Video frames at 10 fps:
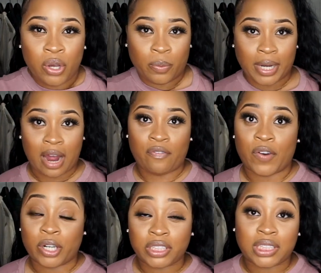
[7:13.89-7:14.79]
When I
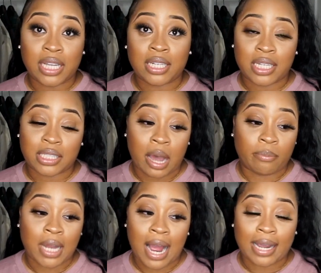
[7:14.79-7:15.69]
first seen this, I'm
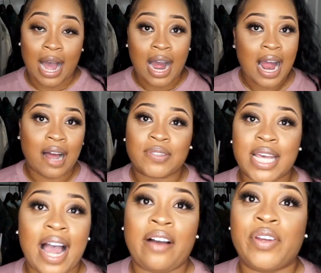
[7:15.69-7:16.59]
like, I have to have